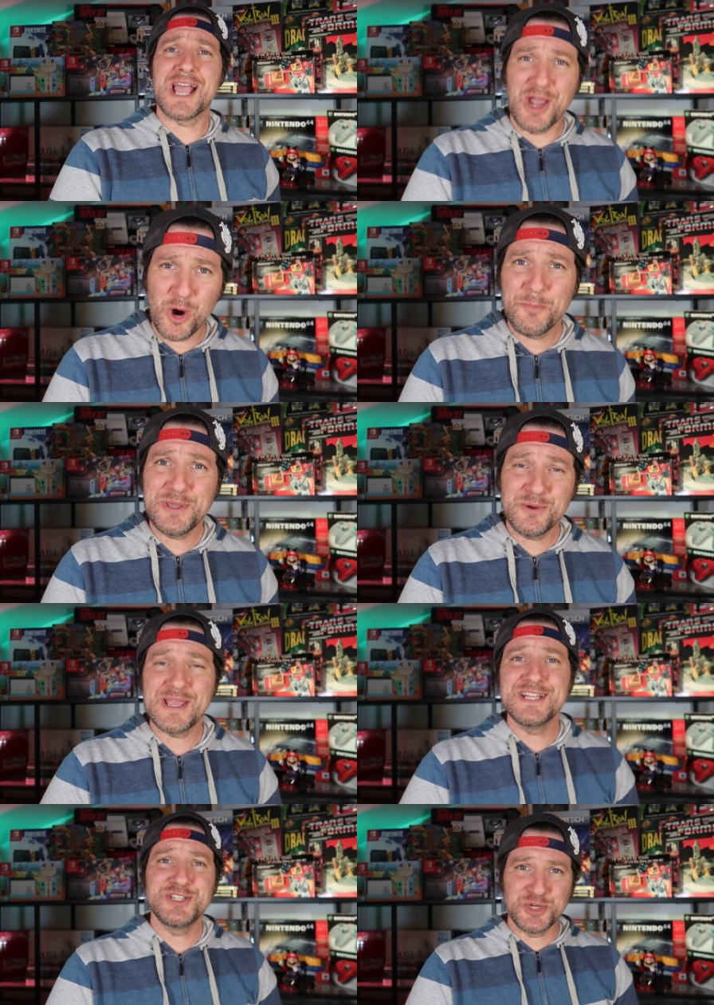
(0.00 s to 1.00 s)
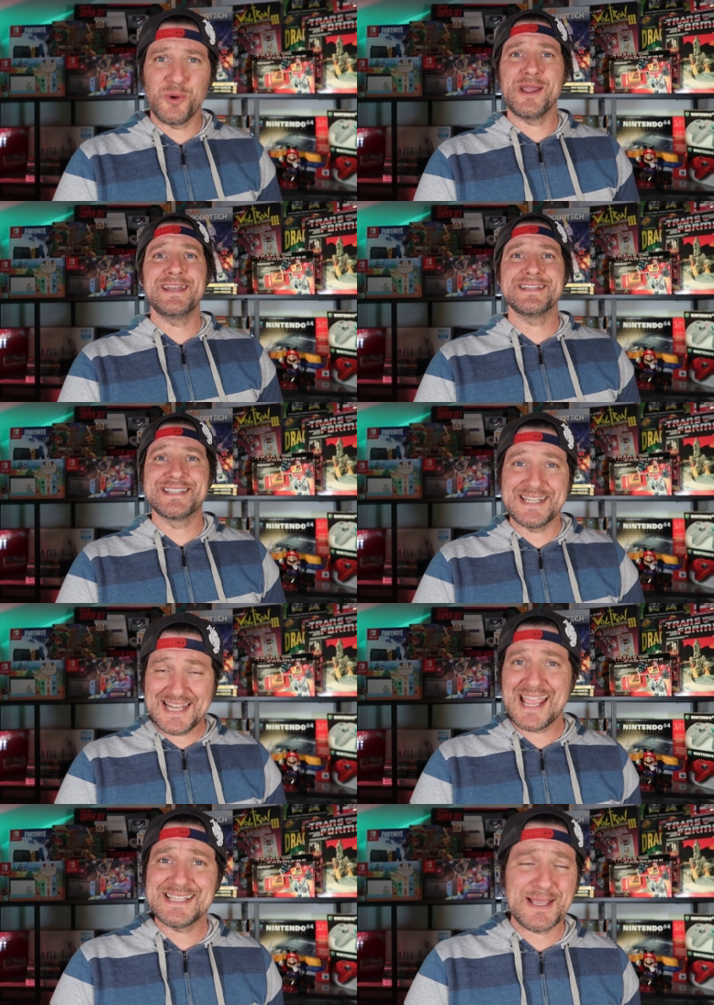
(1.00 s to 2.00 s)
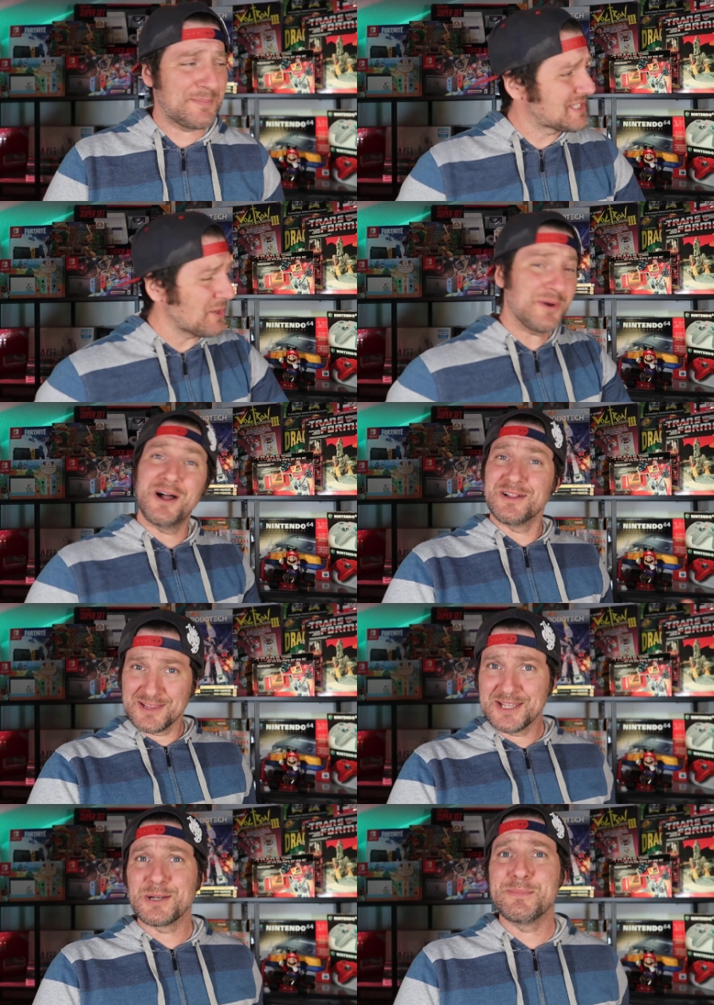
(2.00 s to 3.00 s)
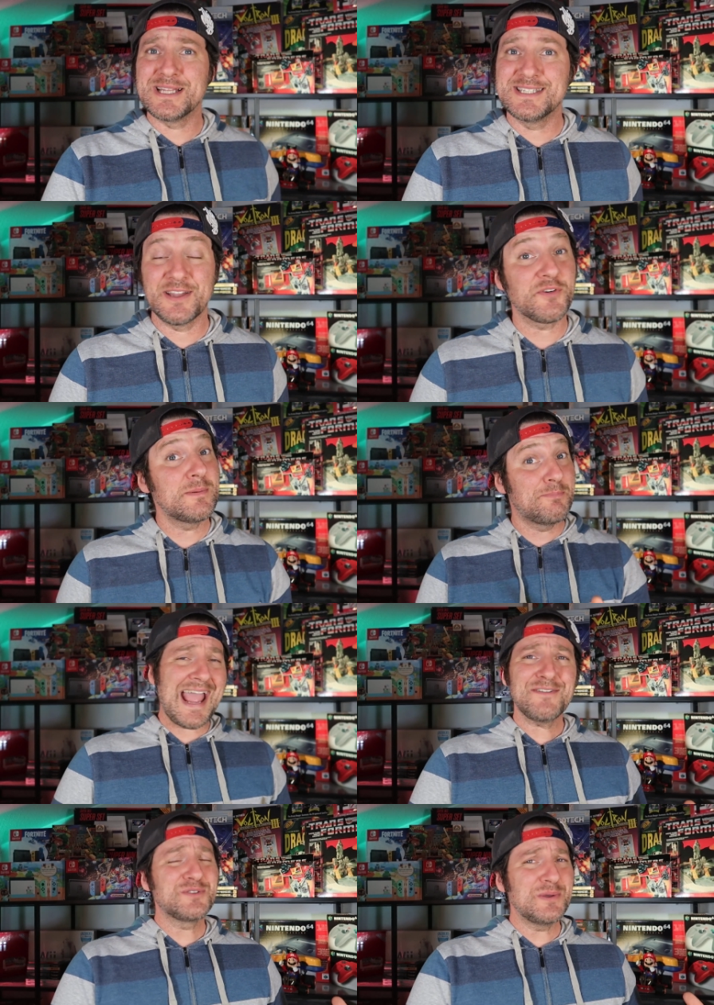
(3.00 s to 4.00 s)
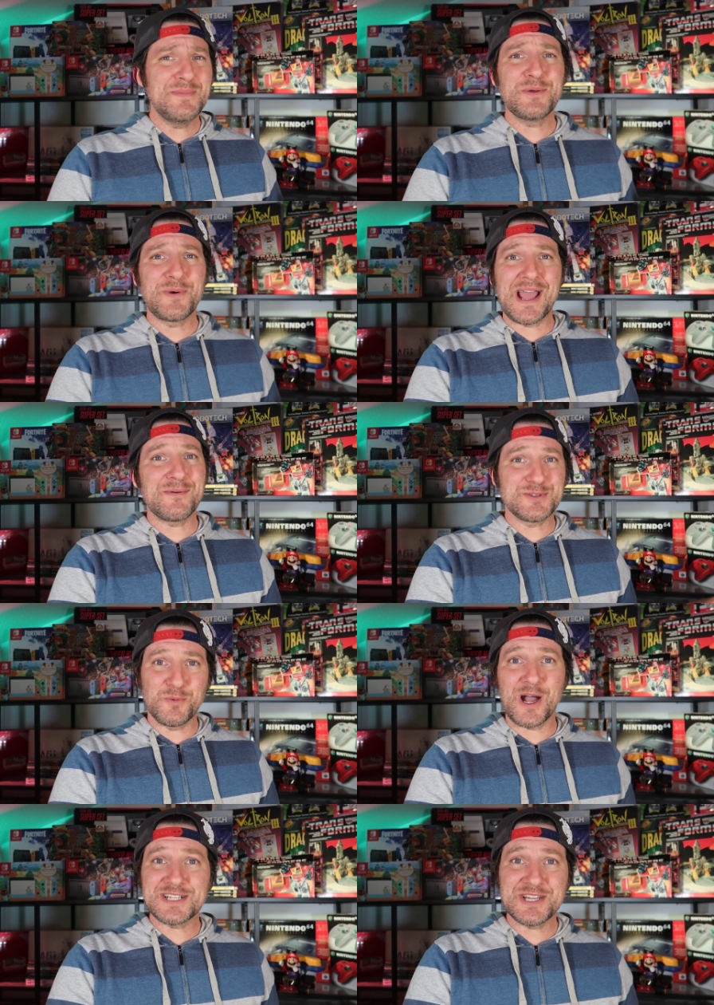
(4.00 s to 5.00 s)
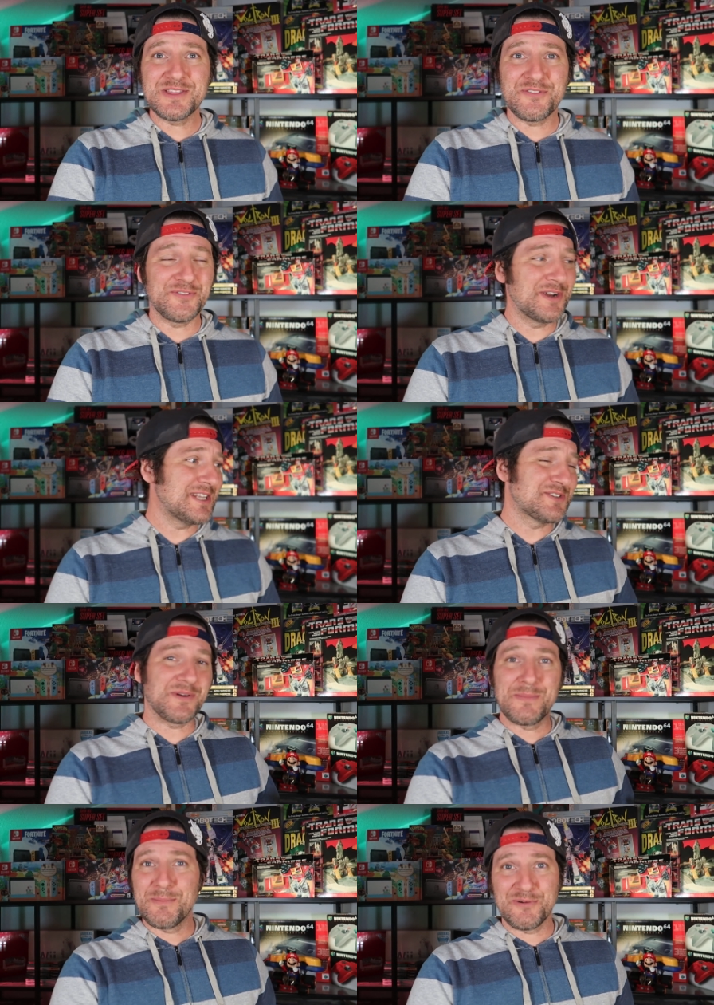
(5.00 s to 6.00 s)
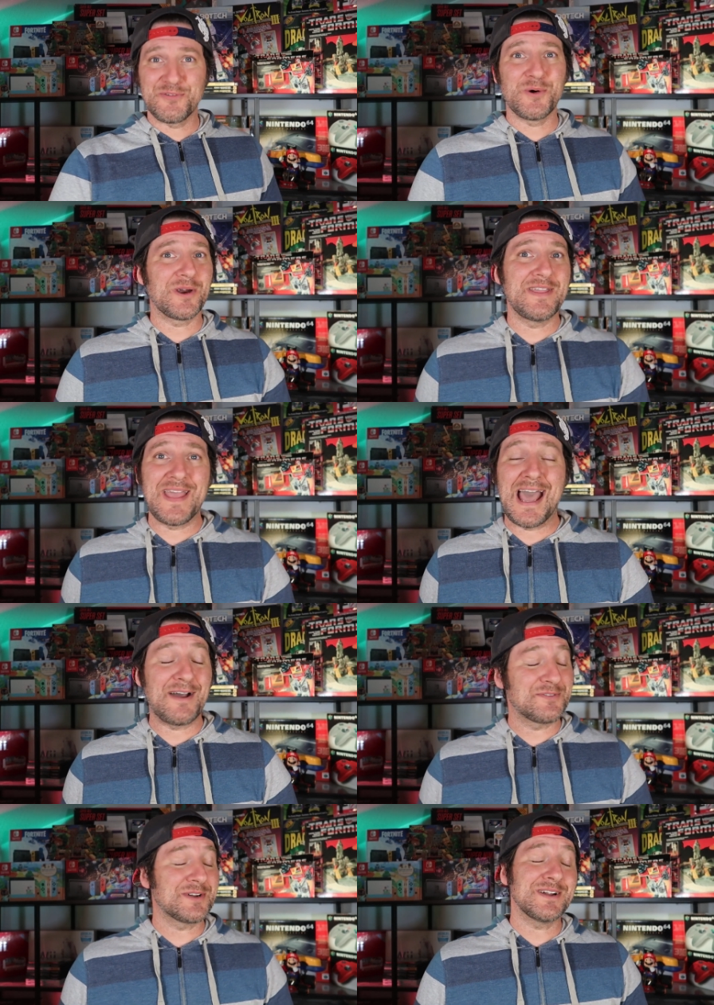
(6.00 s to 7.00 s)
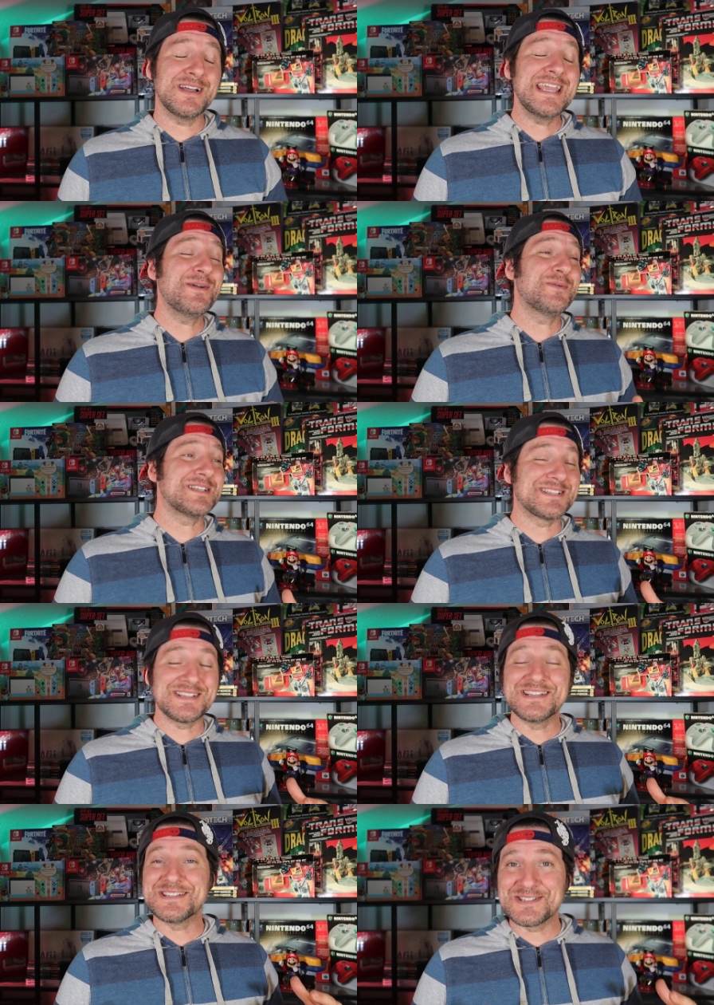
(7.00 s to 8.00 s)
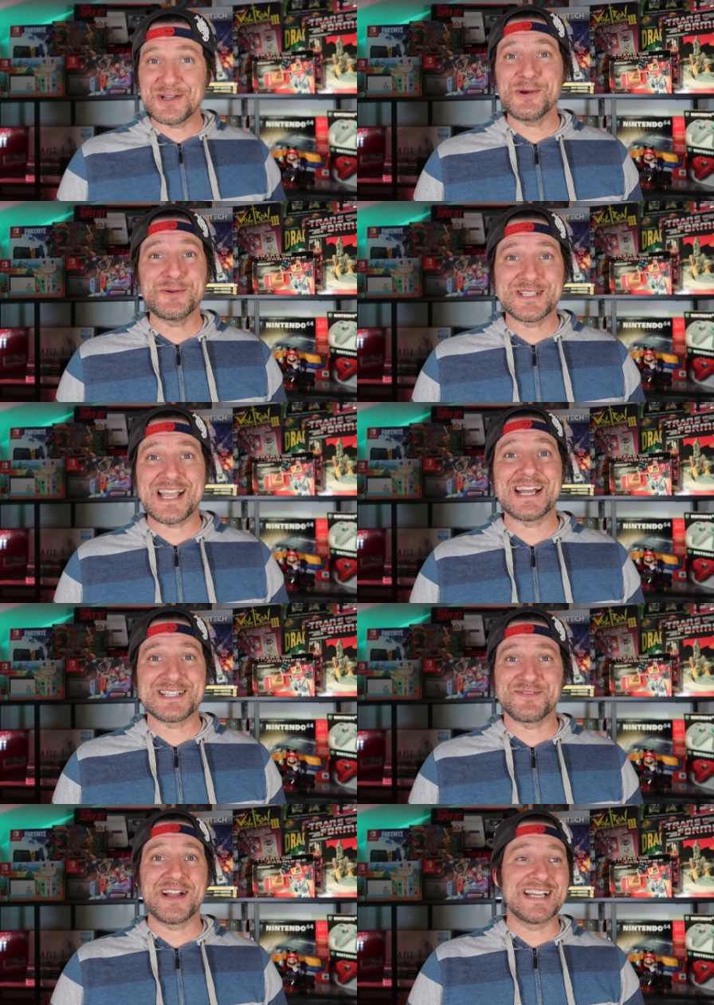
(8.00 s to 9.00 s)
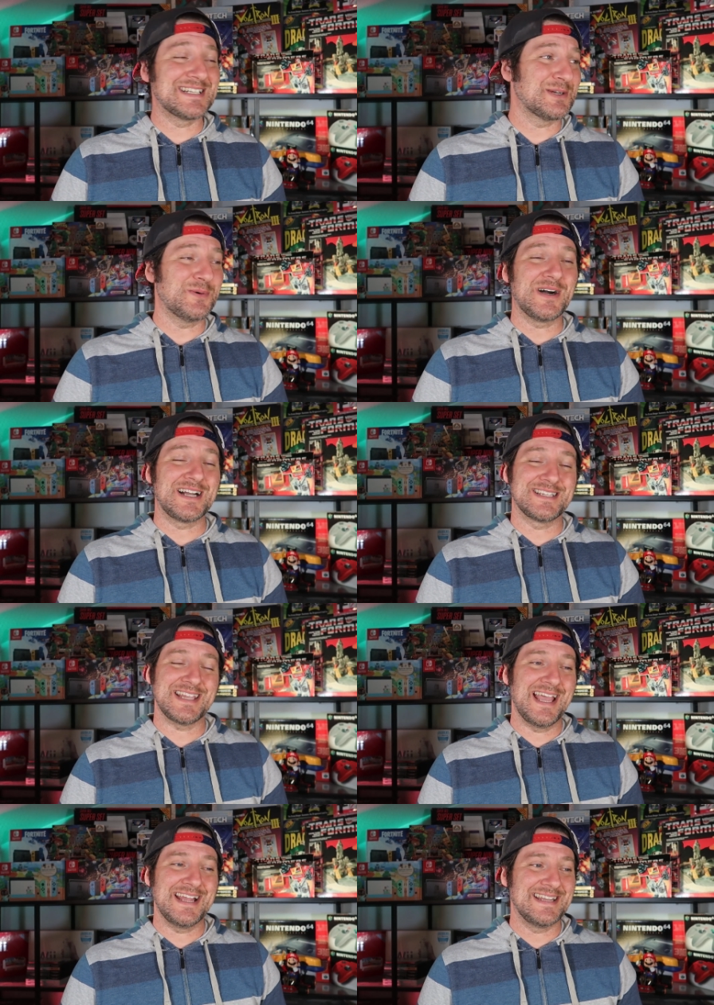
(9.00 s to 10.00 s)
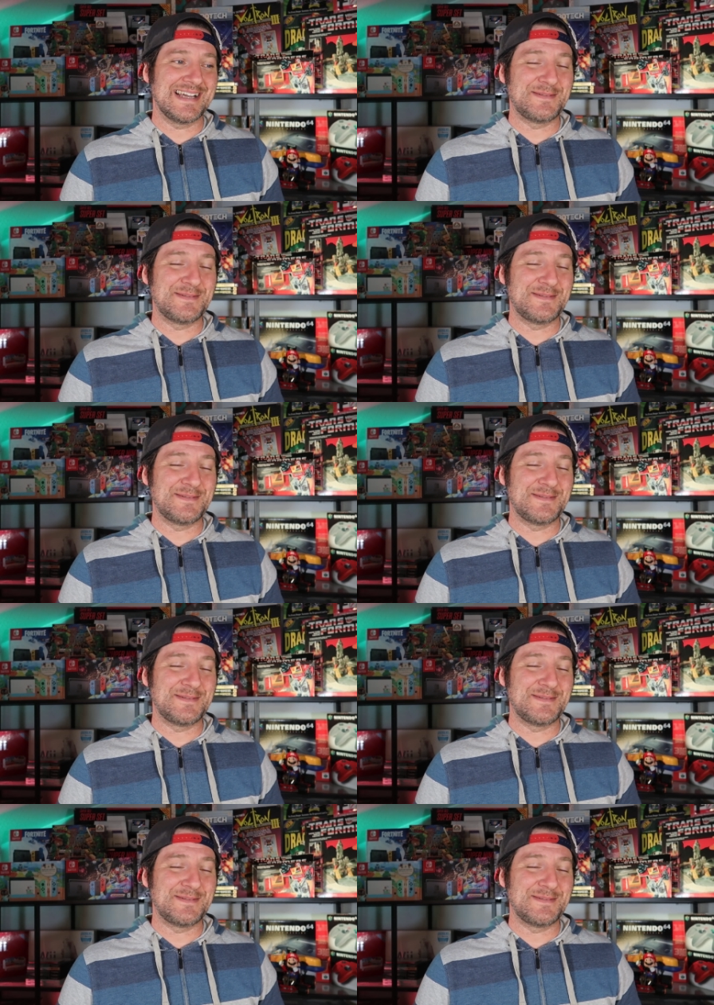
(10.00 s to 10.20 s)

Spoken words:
I hope you enjoyed today's episode. A little bit different. I have to admit, when I was watching the footage from the before and the after, it was so satisfying to watch. And